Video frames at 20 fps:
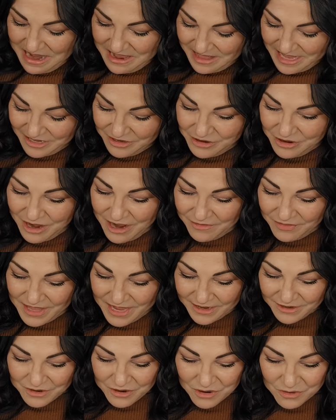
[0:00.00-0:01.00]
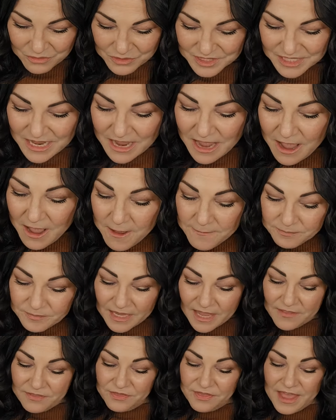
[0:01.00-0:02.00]
And you know how that goes.
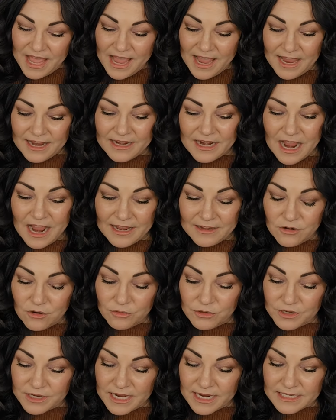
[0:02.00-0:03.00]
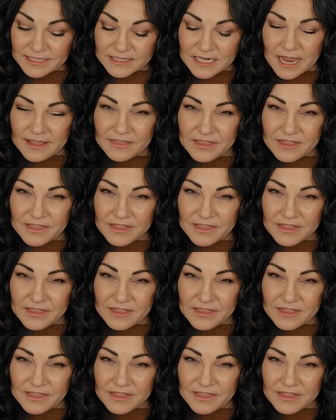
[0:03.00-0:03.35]
And then I know you guys, I